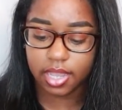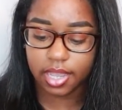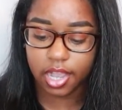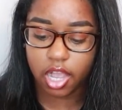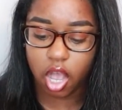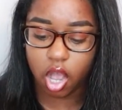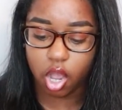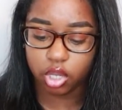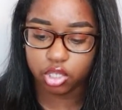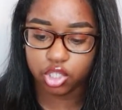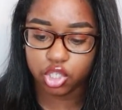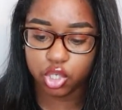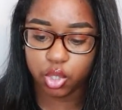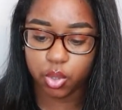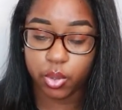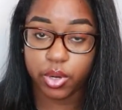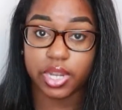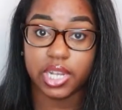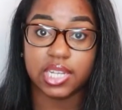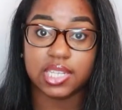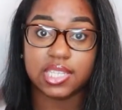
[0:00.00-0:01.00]
and
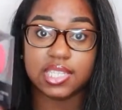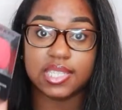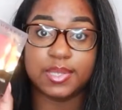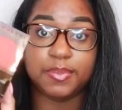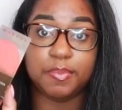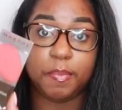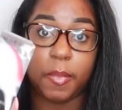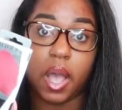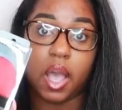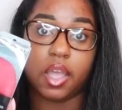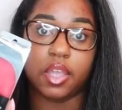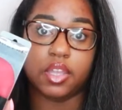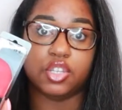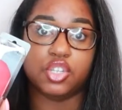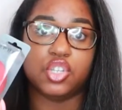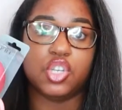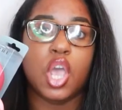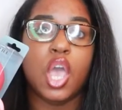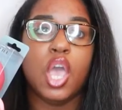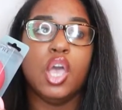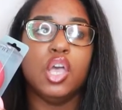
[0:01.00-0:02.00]
contouring
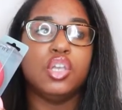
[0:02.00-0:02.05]
sponge.